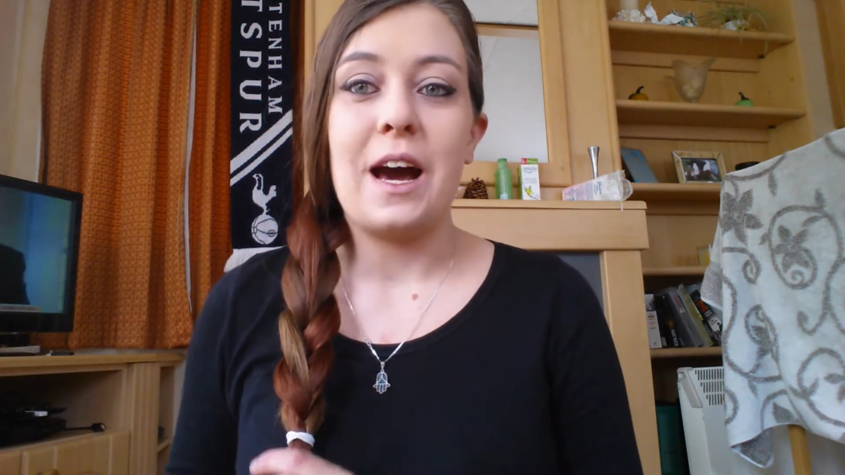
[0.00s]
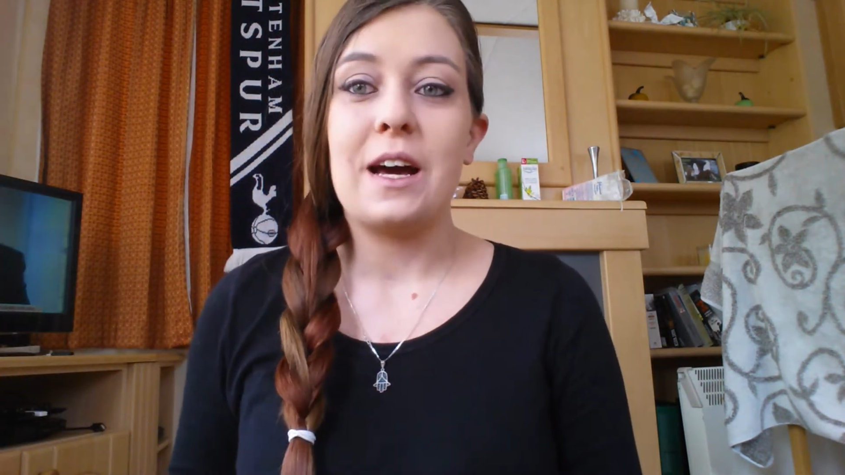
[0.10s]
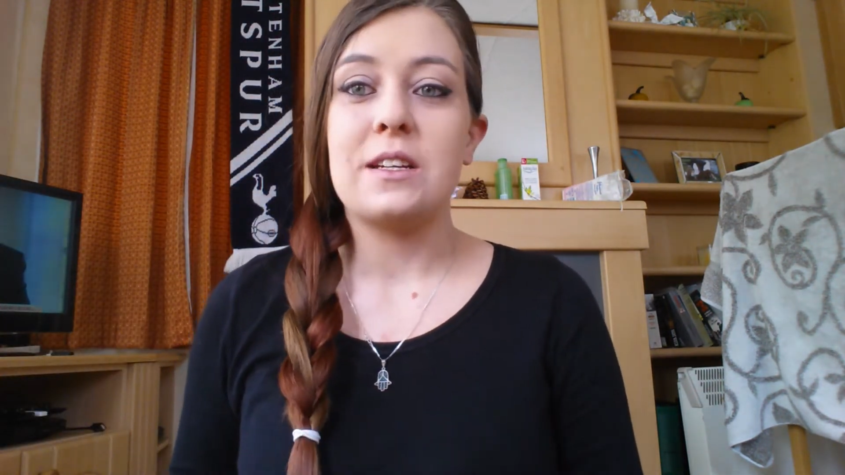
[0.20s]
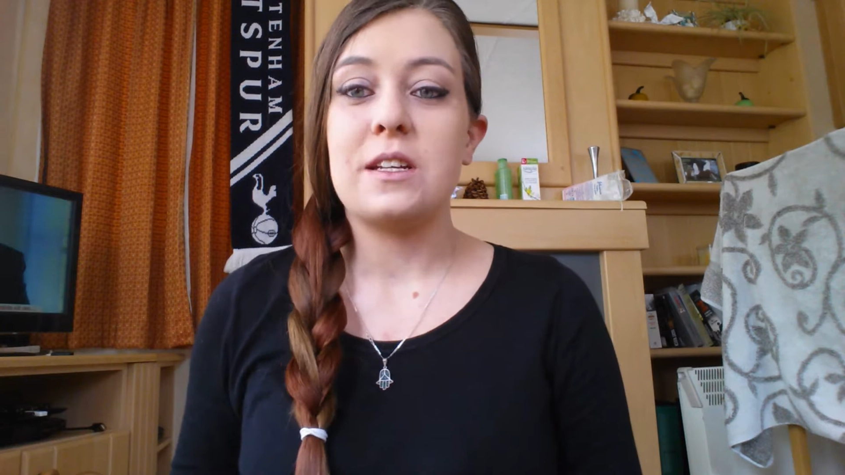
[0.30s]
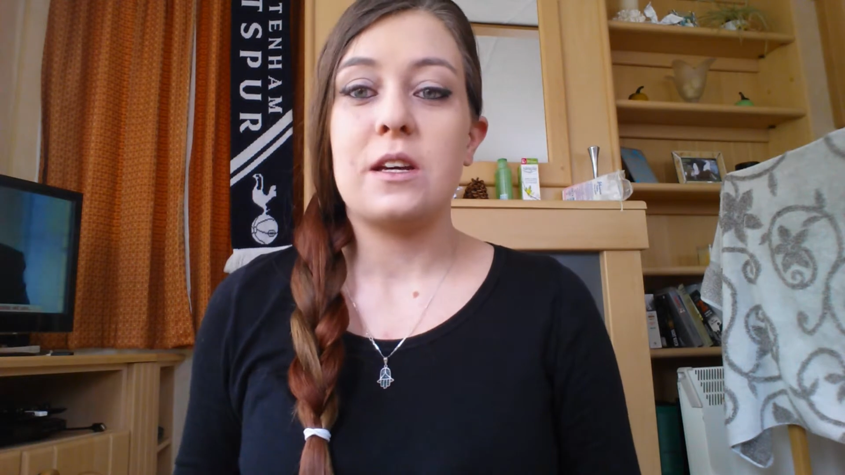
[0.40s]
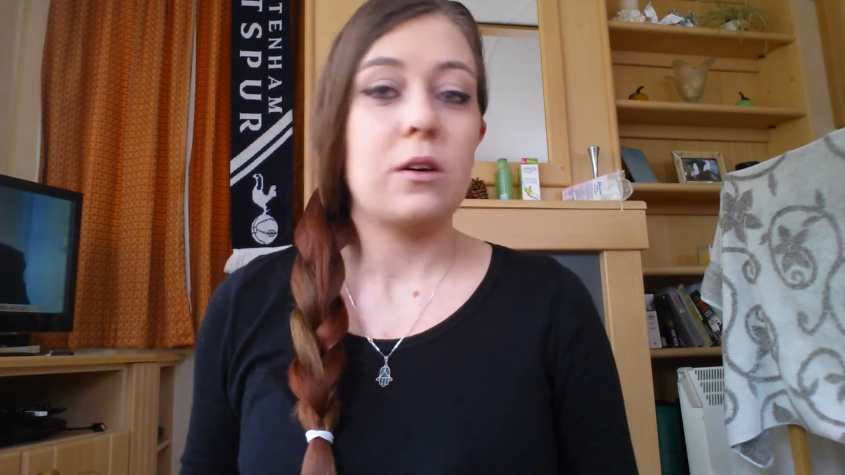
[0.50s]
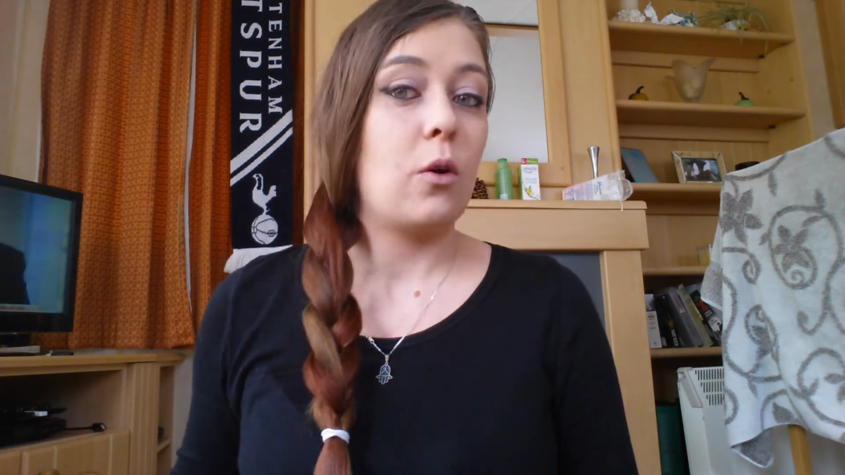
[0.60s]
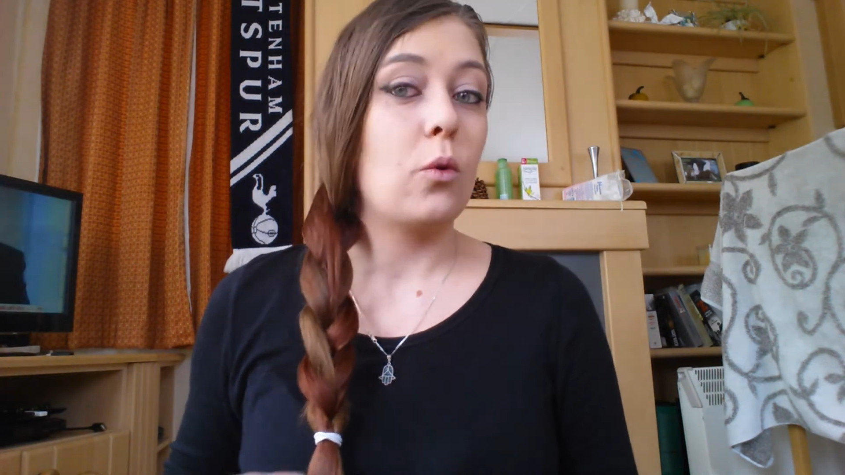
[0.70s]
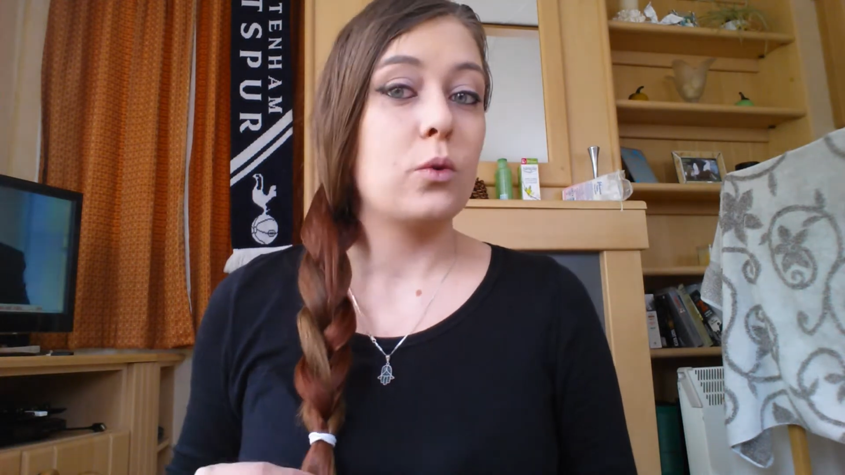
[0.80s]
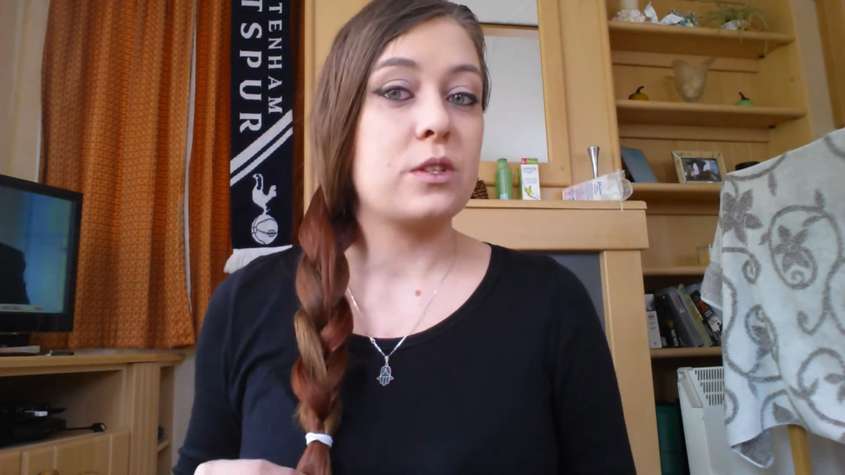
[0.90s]
and it
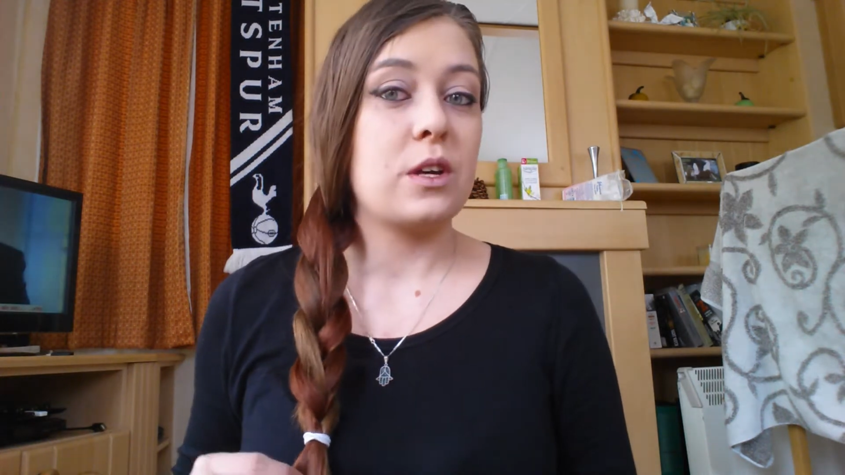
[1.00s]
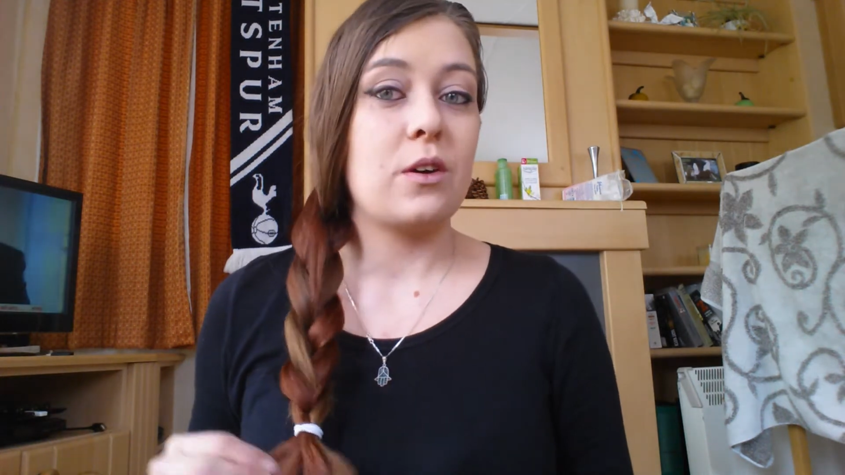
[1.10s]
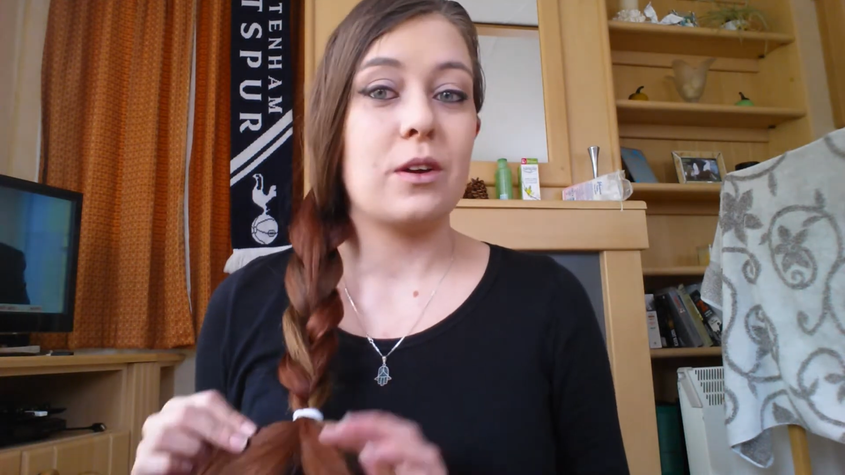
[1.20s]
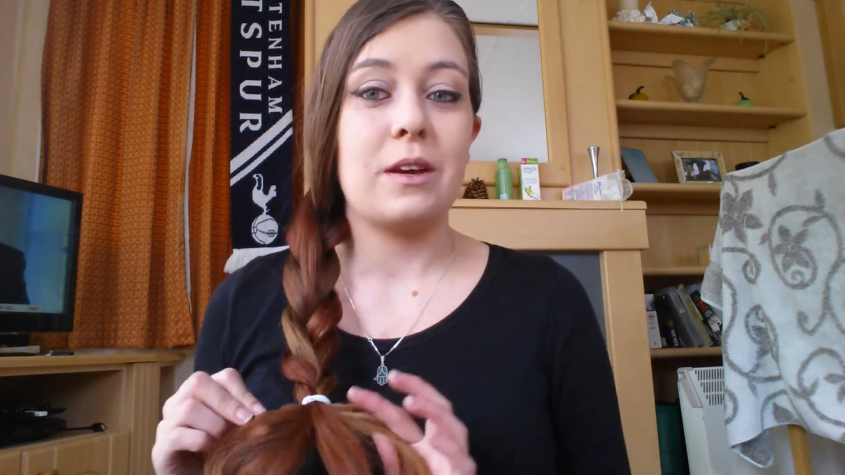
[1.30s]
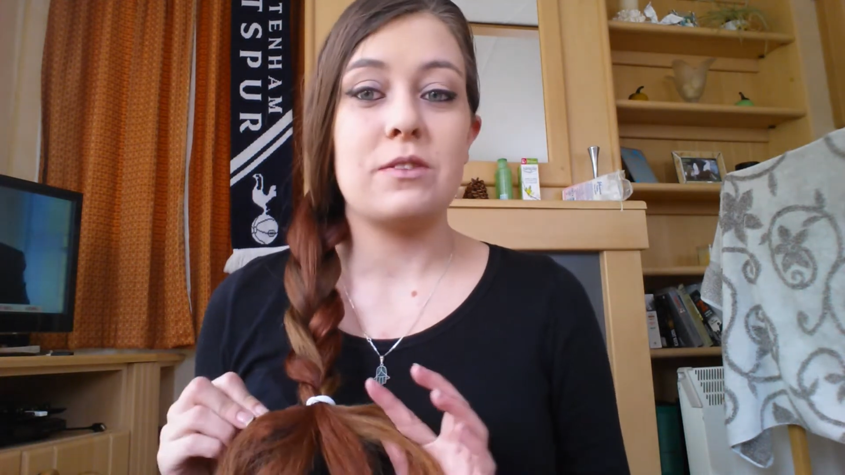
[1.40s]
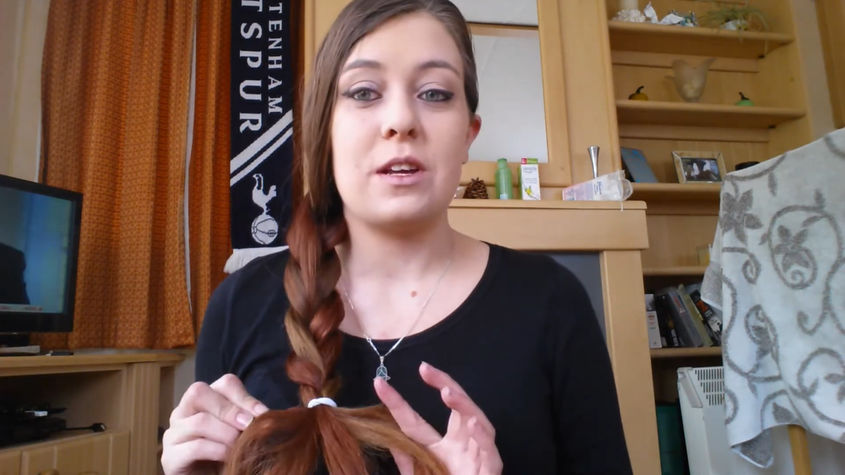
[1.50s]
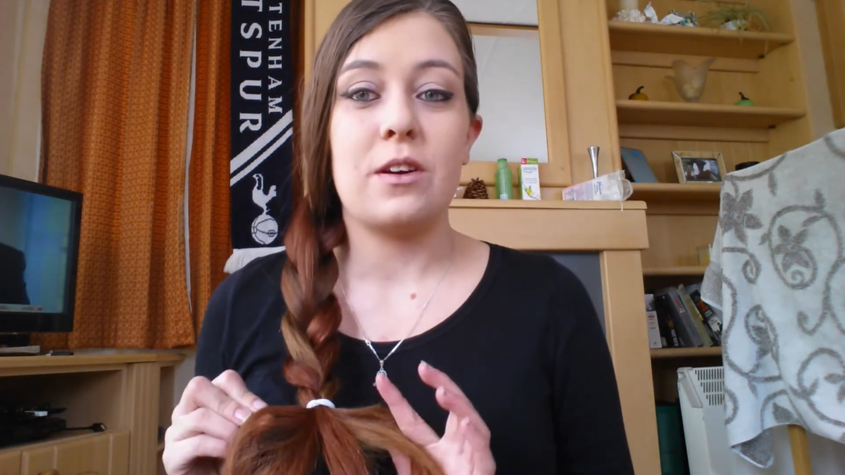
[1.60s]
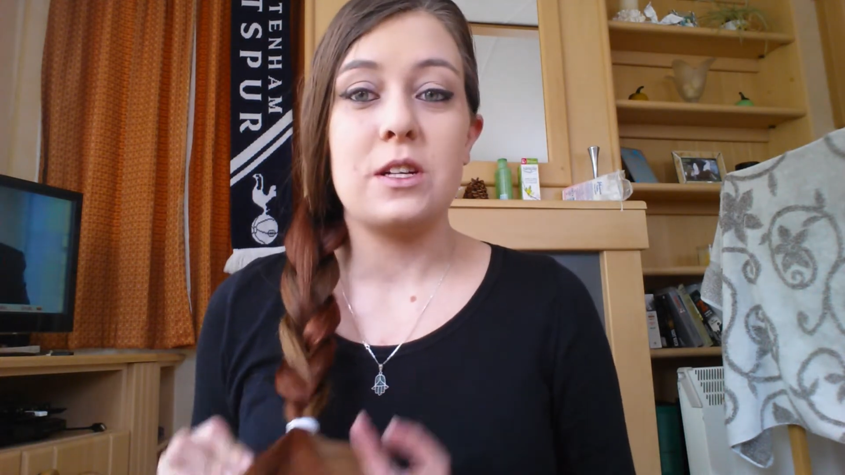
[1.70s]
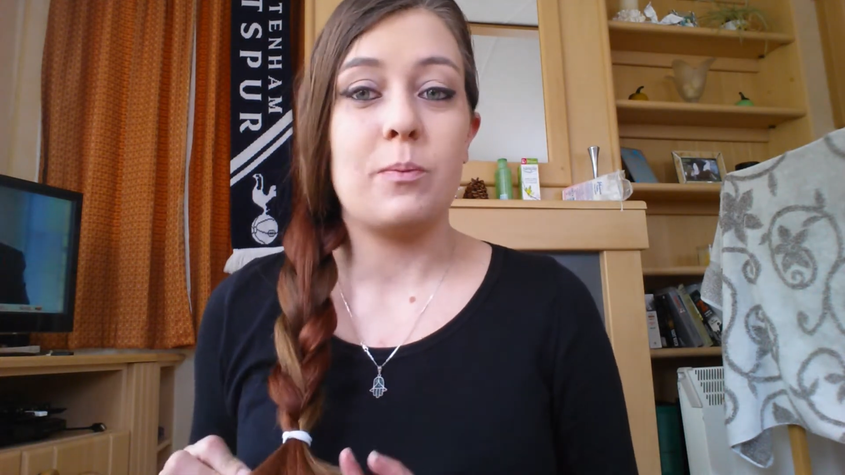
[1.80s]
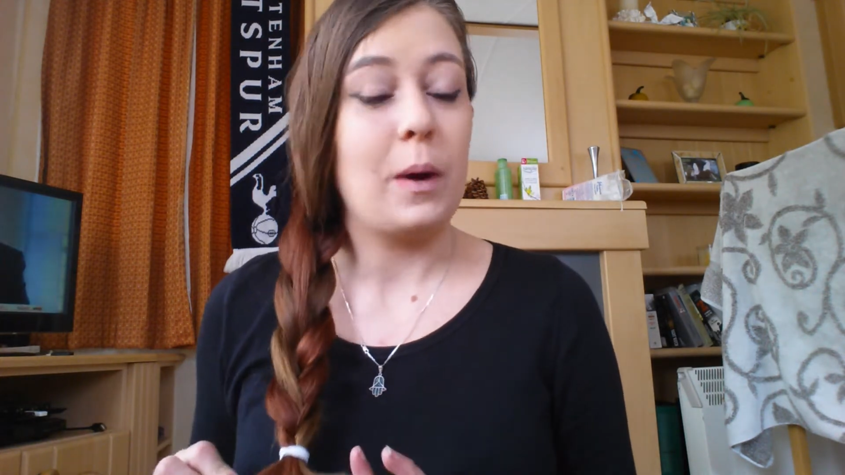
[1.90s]
also gives it a nice